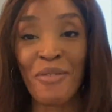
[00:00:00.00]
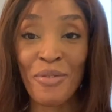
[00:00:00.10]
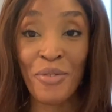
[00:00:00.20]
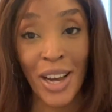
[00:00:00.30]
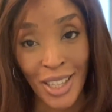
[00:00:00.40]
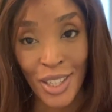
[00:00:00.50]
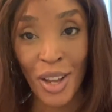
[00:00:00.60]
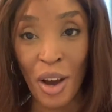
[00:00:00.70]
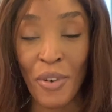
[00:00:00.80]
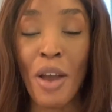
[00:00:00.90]
funny
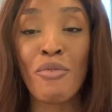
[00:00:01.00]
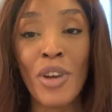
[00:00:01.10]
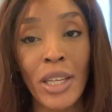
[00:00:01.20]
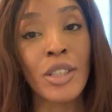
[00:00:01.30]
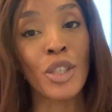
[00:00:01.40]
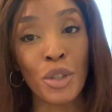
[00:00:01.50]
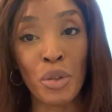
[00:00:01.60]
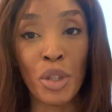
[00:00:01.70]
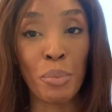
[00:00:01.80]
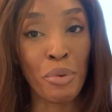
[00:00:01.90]
enough, I really did
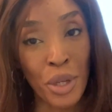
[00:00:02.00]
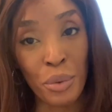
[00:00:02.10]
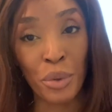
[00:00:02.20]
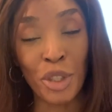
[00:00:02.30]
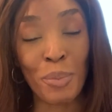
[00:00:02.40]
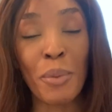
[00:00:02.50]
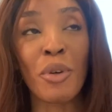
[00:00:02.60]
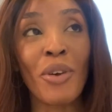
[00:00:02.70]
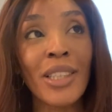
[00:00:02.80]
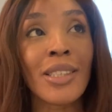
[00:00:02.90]
enjoy the prequels, but it'd be
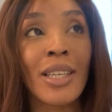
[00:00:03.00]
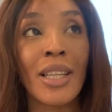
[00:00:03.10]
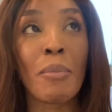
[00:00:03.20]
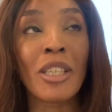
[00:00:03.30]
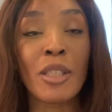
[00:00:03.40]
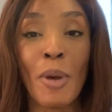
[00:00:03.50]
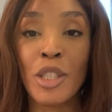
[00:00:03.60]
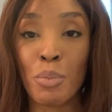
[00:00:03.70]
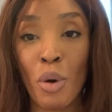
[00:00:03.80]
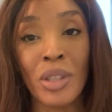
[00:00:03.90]
great to see them
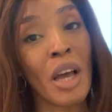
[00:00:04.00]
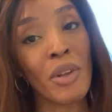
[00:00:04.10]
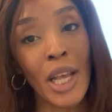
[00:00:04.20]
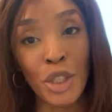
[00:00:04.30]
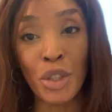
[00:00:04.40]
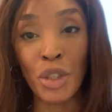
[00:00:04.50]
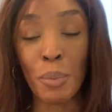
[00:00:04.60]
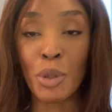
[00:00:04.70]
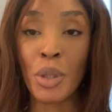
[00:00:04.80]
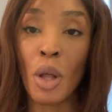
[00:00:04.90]
expand upon that relationship
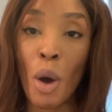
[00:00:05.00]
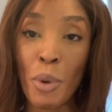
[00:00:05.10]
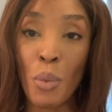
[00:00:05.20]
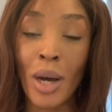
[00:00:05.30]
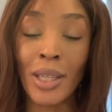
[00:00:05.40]
between Obi-Wan and